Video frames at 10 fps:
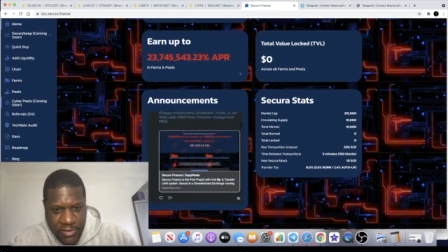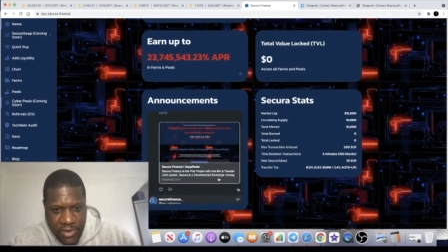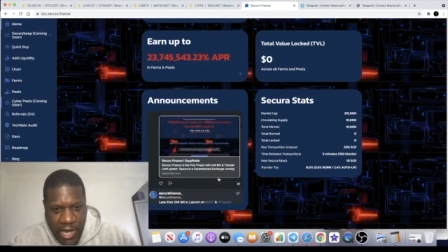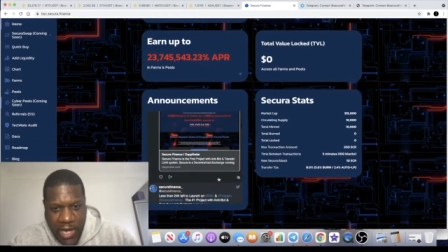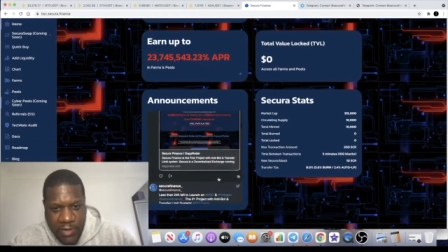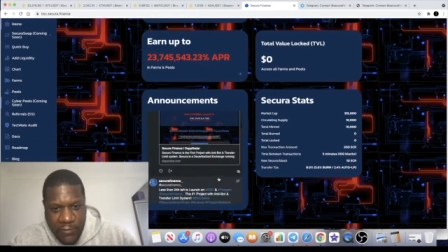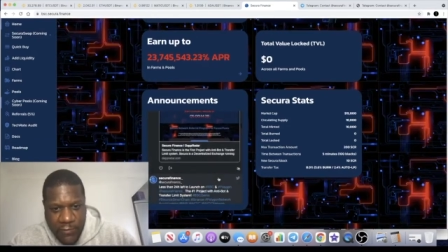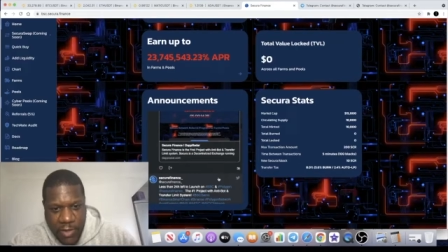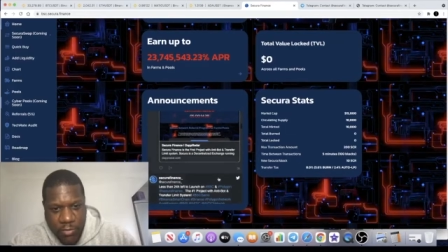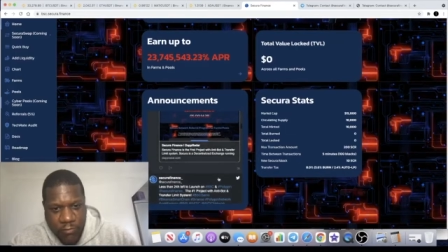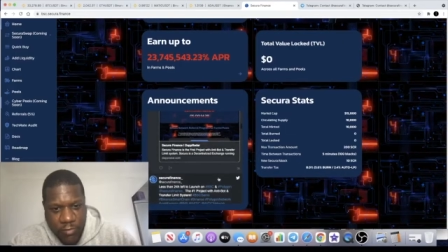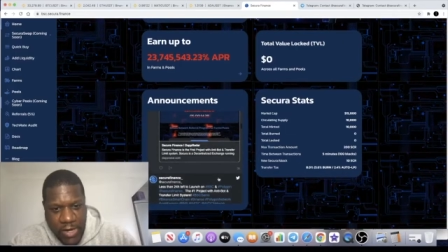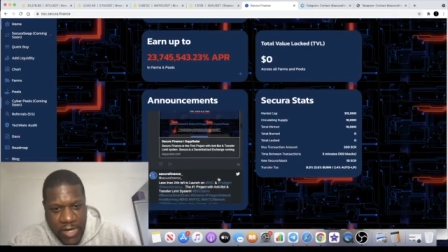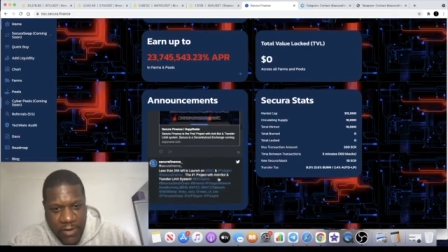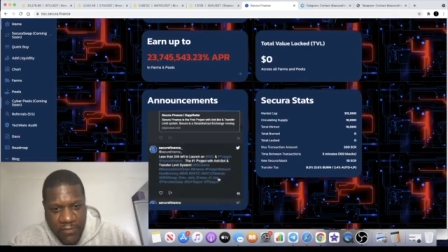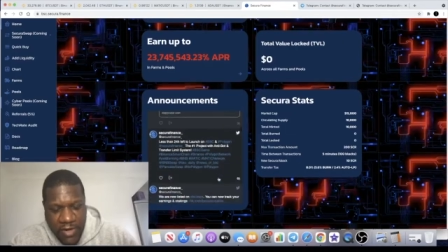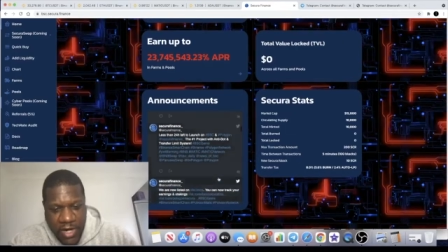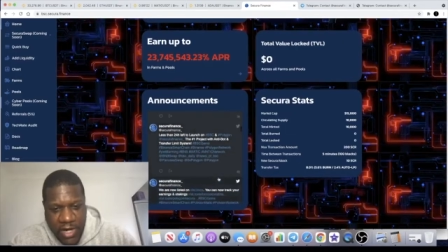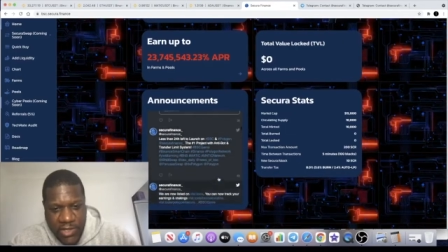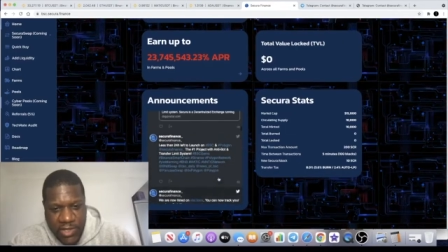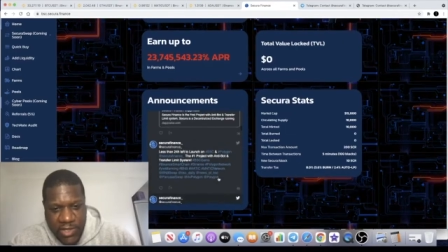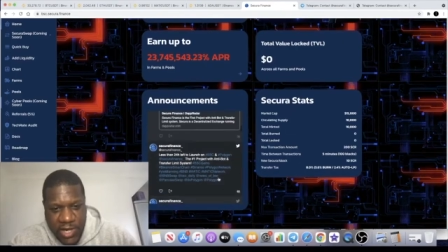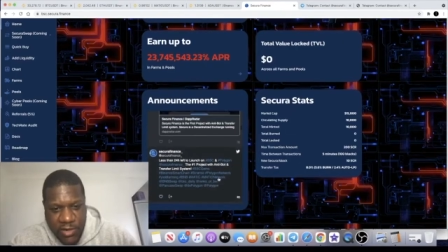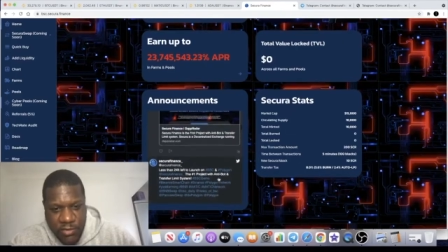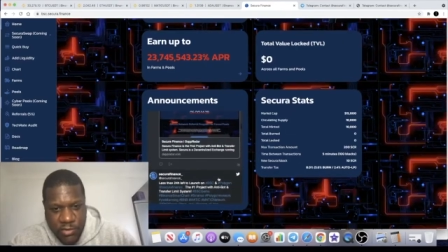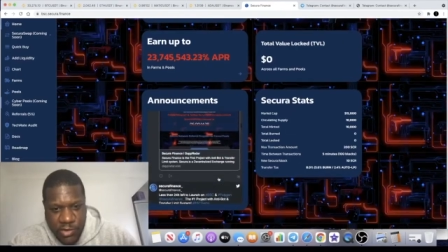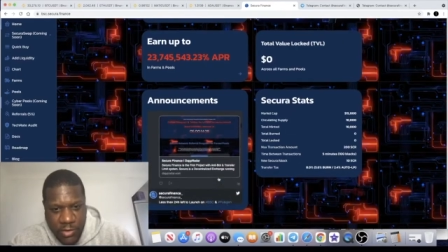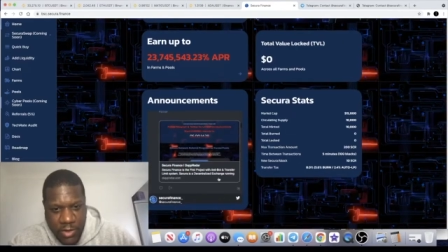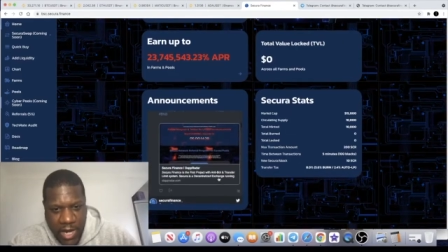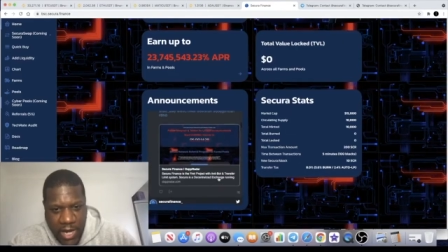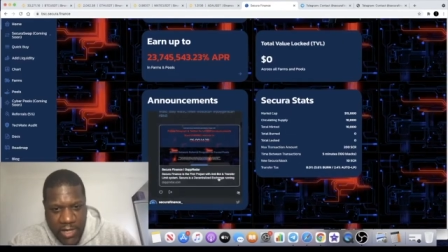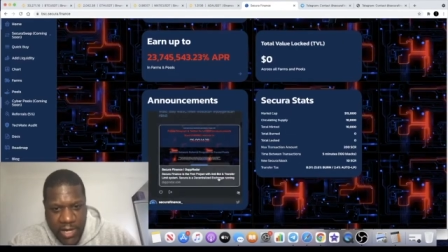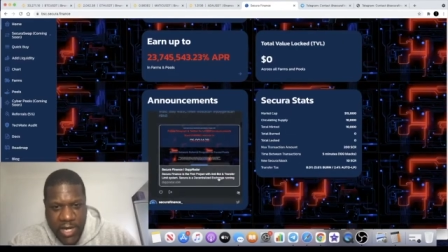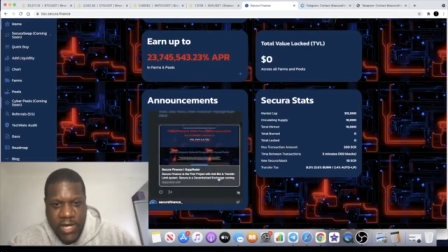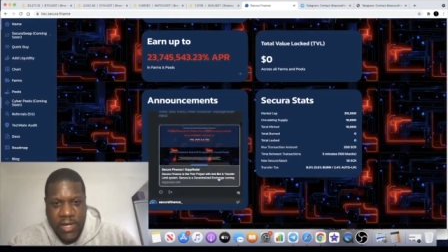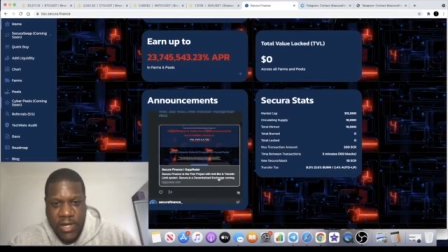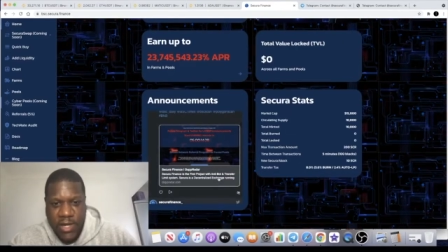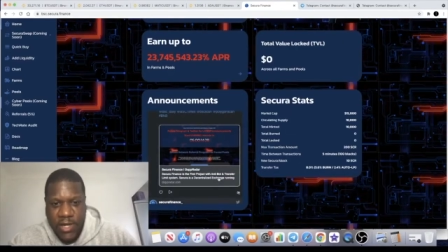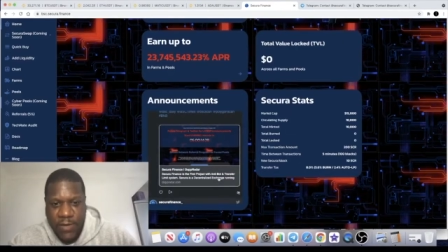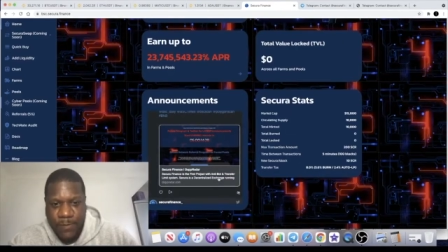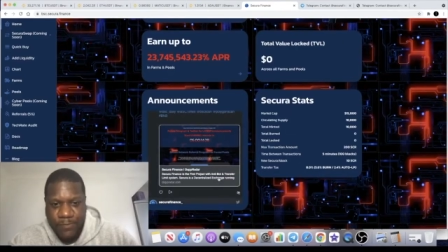another thing with Rediant Finance is they also had a uh,